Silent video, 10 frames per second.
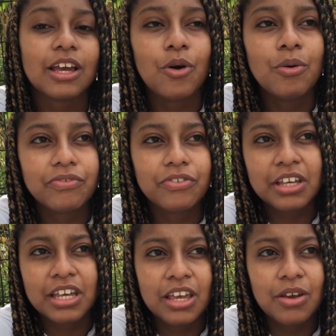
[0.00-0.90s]

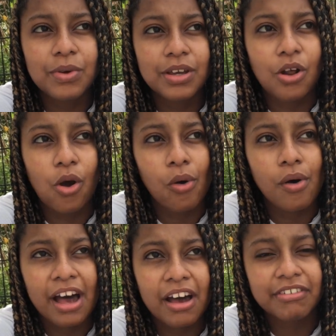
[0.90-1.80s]
Hopefully we can all
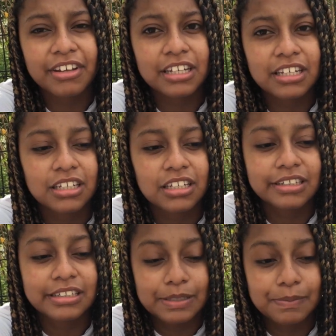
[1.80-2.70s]
have like
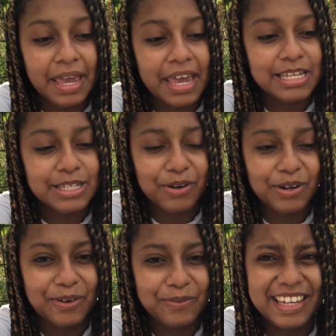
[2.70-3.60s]
a space
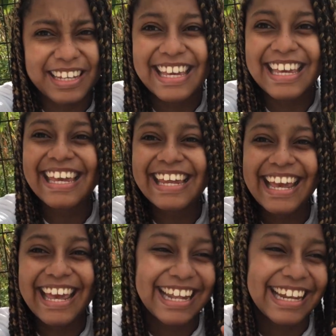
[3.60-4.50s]
where we can eat
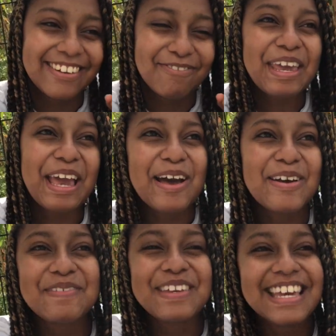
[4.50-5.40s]
and be
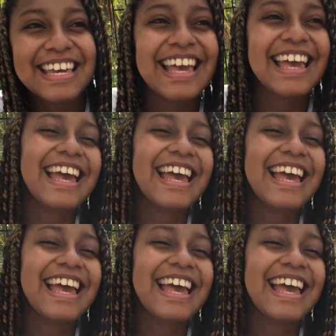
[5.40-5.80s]
happy.